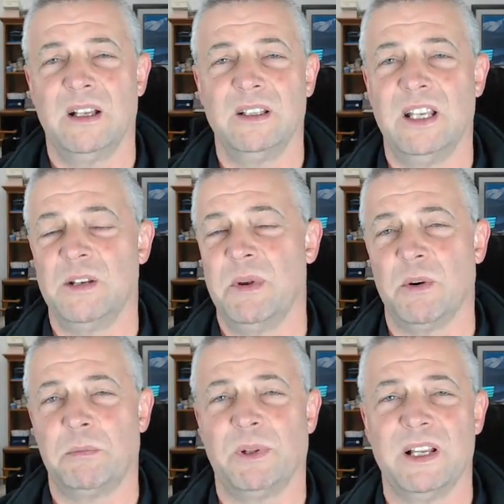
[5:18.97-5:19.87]
need to be
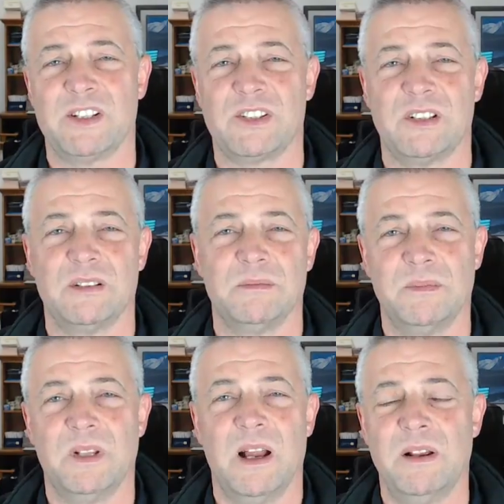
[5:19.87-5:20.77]
replaced.
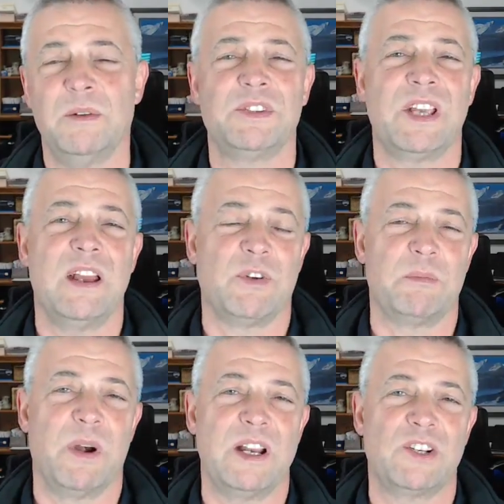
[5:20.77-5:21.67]
I wouldn't say
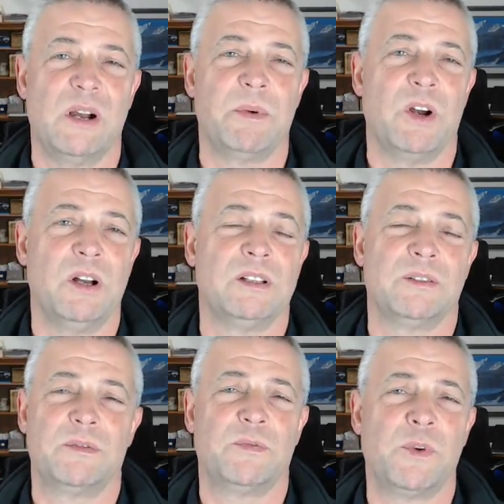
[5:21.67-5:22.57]
every brake job, but
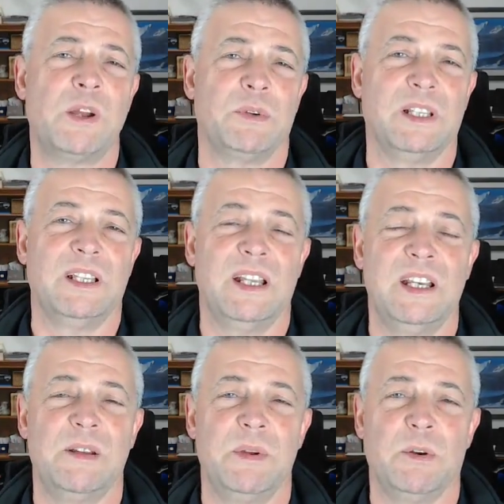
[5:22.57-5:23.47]
frequently they
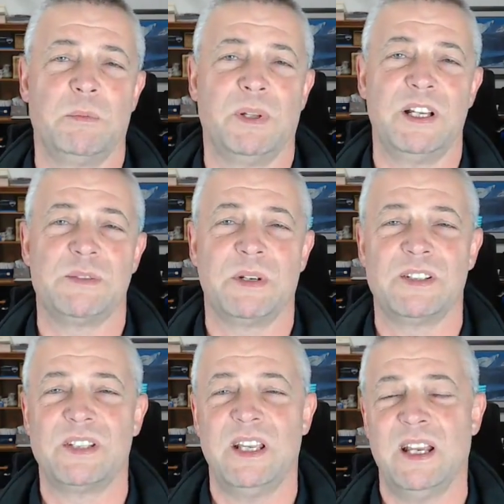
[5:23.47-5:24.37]
need to be replaced
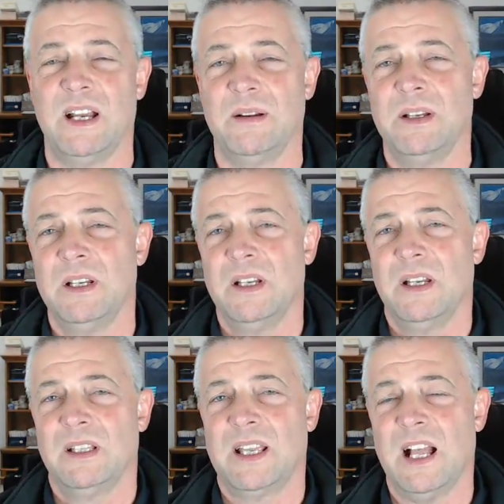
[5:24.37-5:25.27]
because the
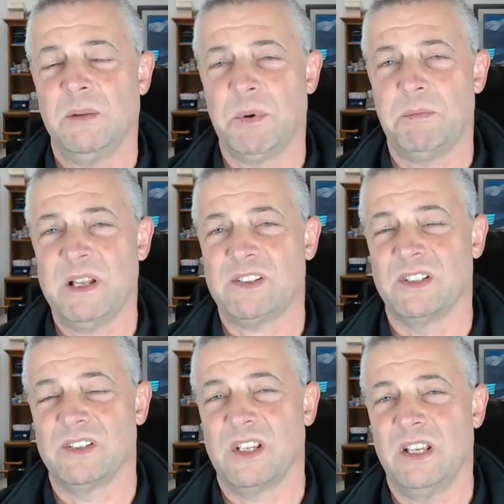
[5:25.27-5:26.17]
caliper
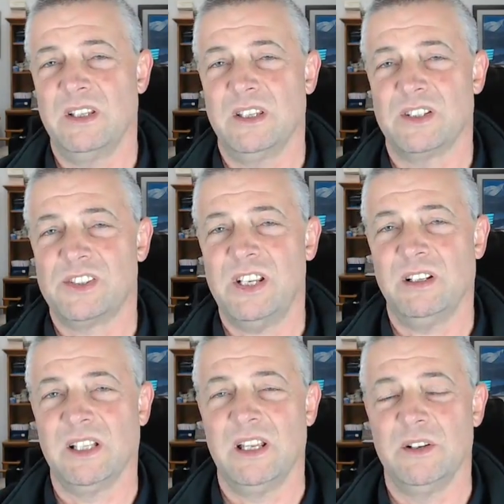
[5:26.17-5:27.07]
pistons, the
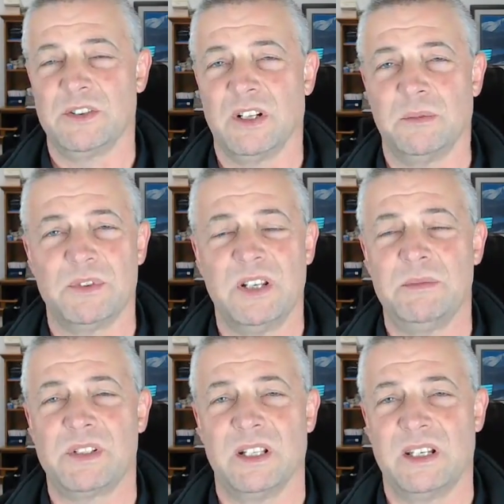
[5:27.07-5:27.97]
seal they use on them
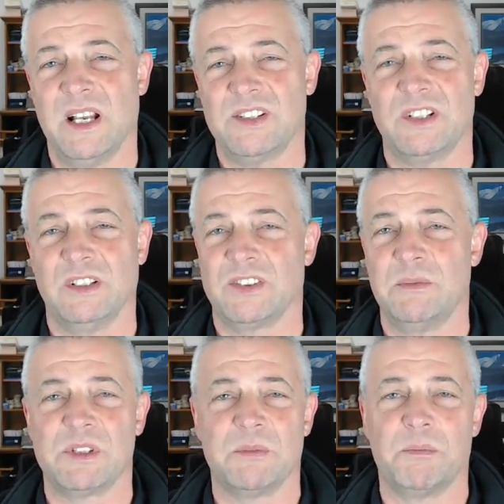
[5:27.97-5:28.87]
the dust seal
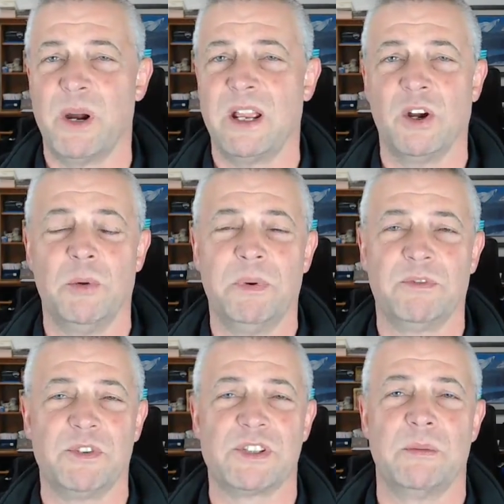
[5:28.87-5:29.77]
seems to break open
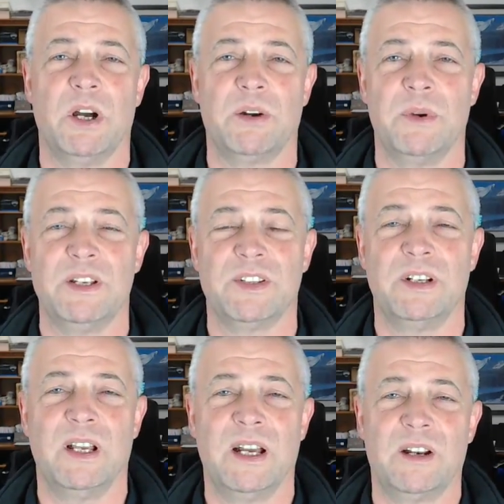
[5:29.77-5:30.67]
for some odd
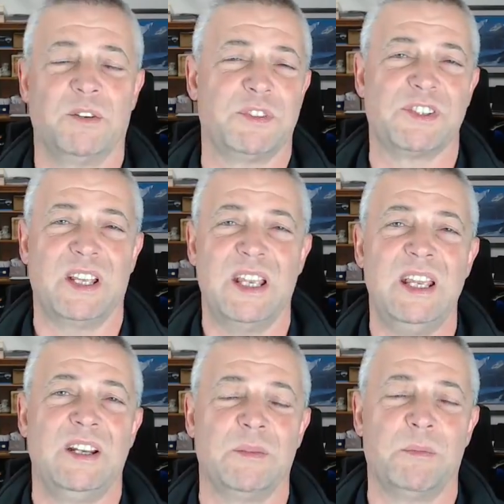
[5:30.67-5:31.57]
reason. I don't know if it's the
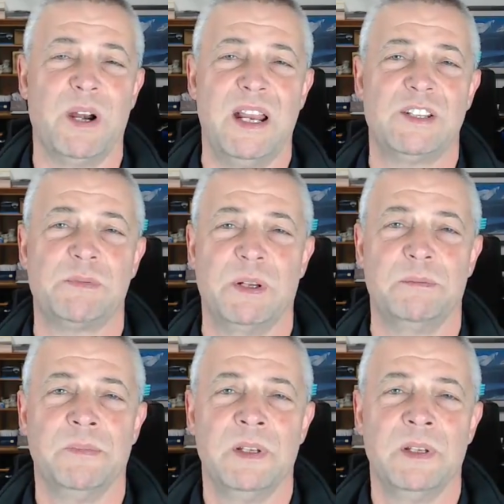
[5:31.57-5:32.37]
heat of the brakes, but